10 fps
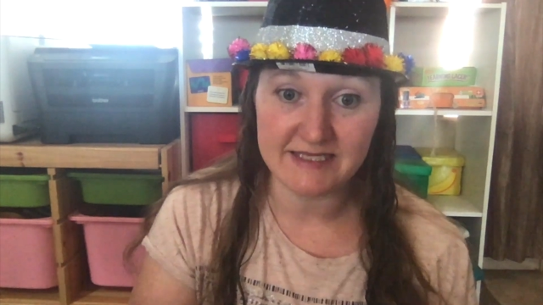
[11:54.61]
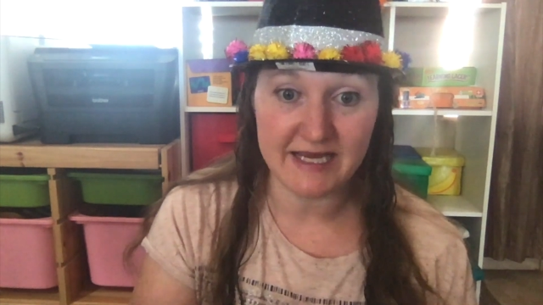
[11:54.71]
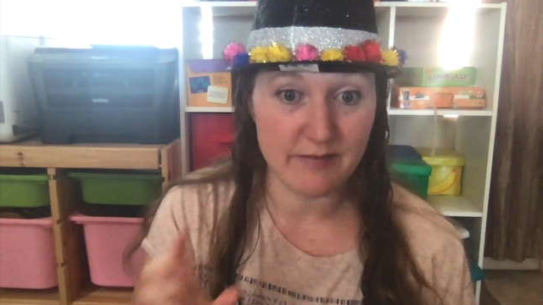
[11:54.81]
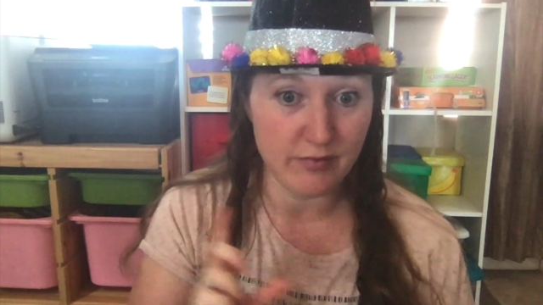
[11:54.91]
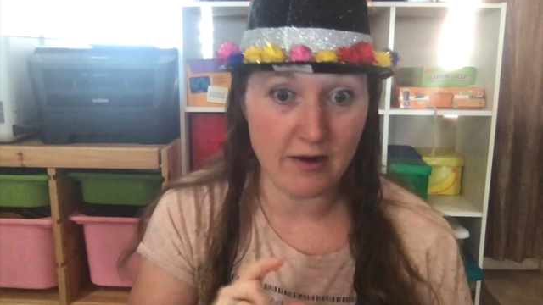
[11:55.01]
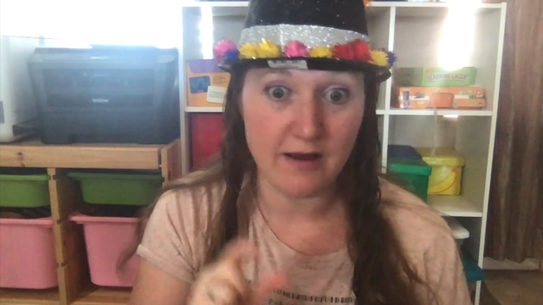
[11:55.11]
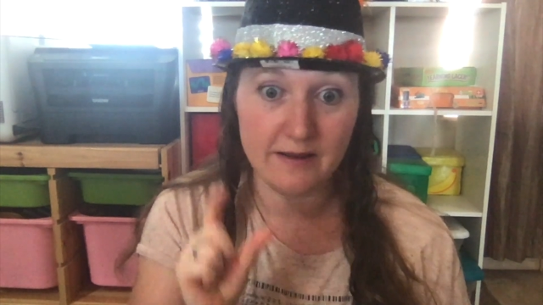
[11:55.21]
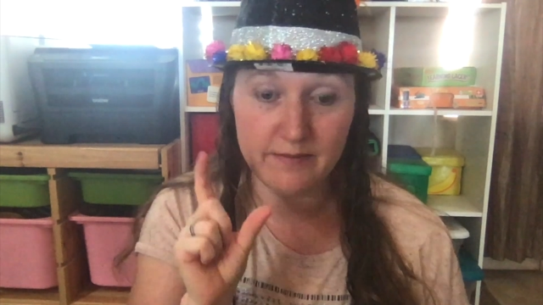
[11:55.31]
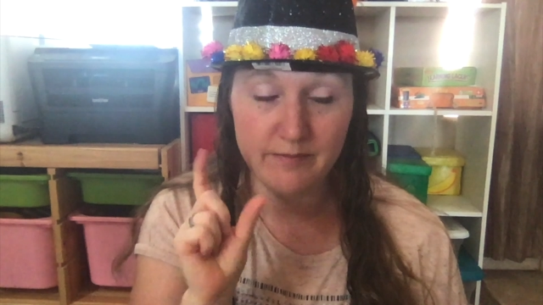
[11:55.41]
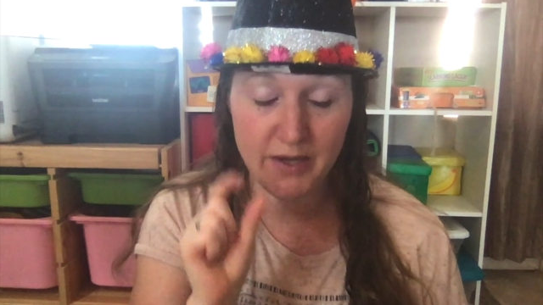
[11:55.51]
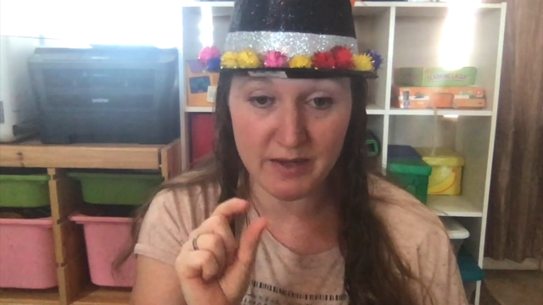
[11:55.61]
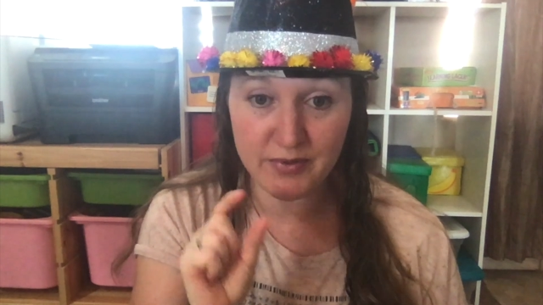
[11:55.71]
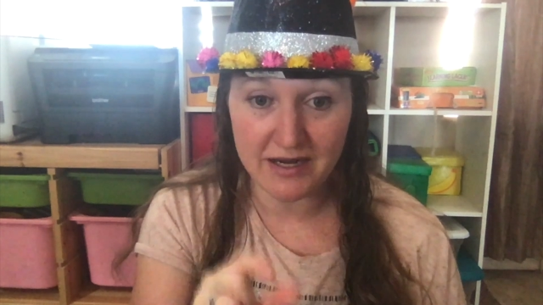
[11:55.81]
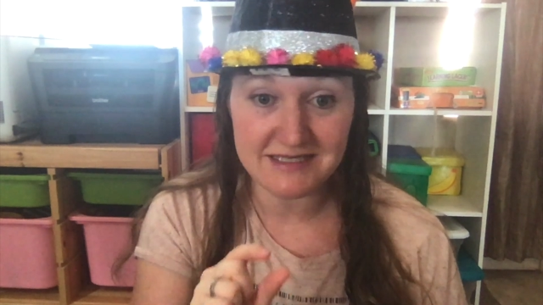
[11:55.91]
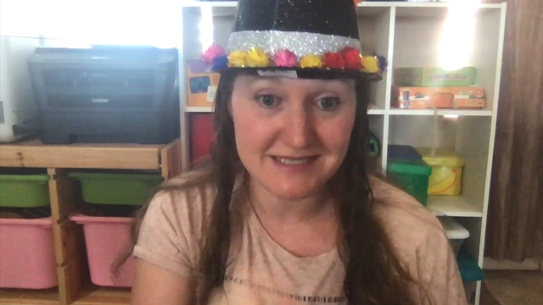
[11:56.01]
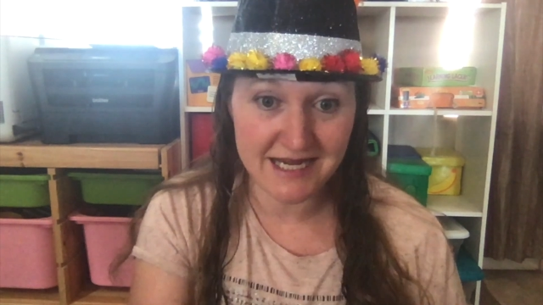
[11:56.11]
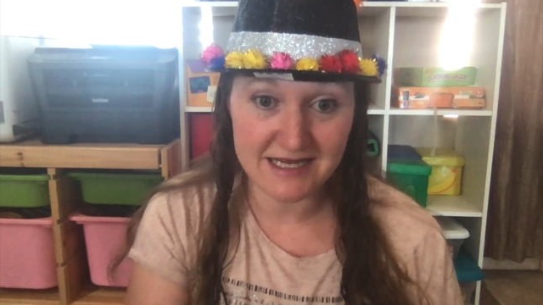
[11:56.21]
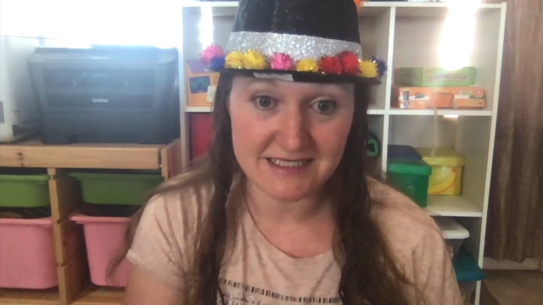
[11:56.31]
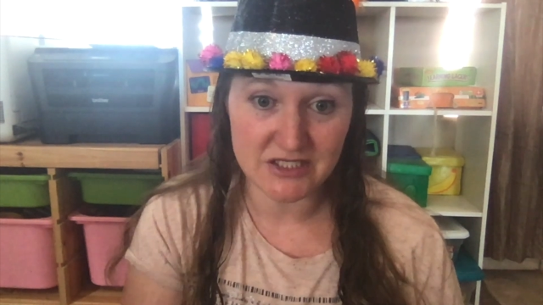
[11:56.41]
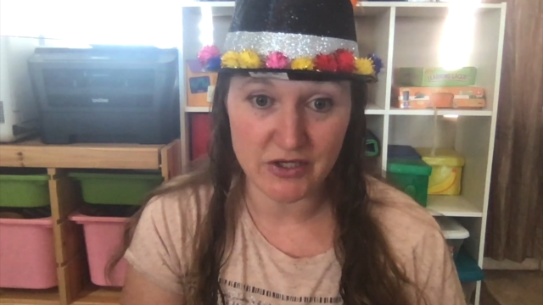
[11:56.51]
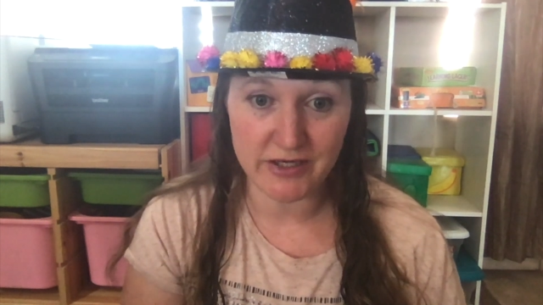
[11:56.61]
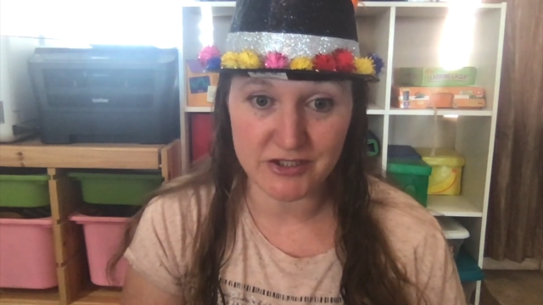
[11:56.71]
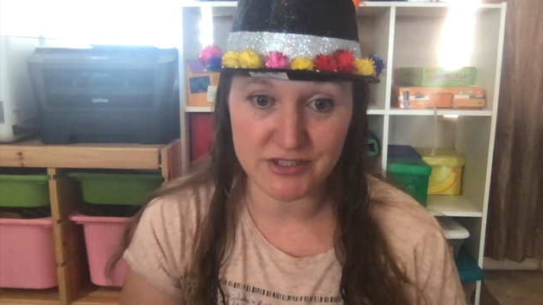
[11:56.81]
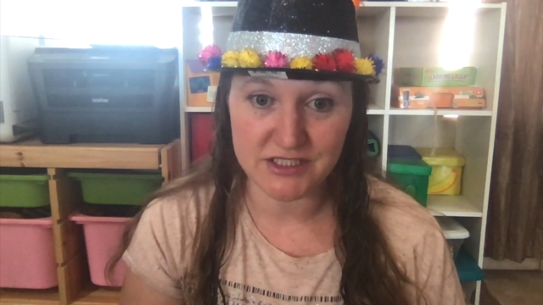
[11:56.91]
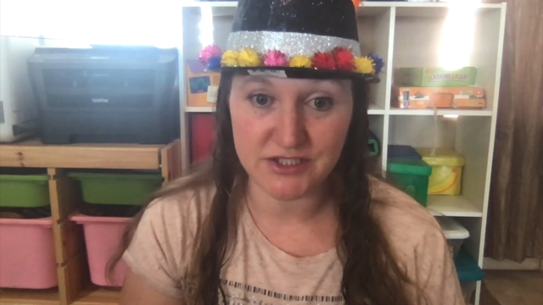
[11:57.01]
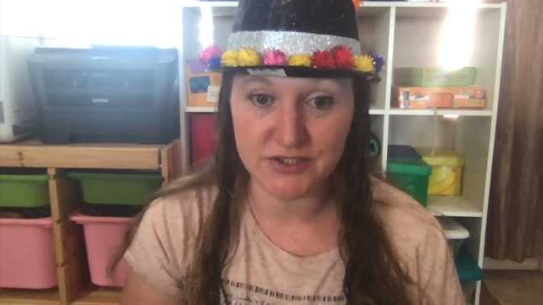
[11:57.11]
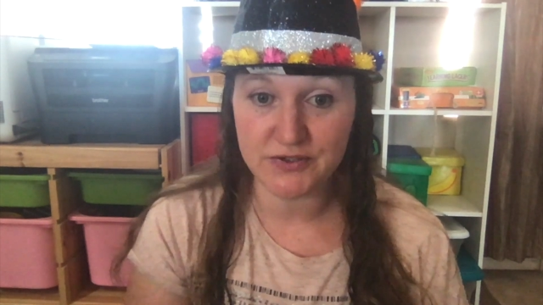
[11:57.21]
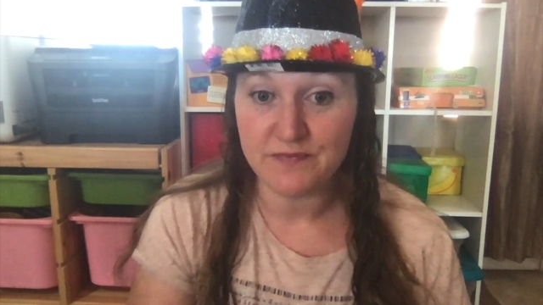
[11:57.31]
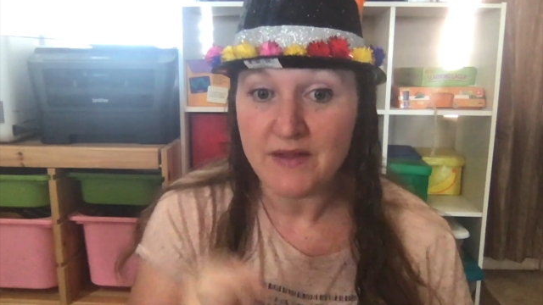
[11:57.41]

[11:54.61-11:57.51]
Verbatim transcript: I had brought, bought price tags at Dollar Tree too,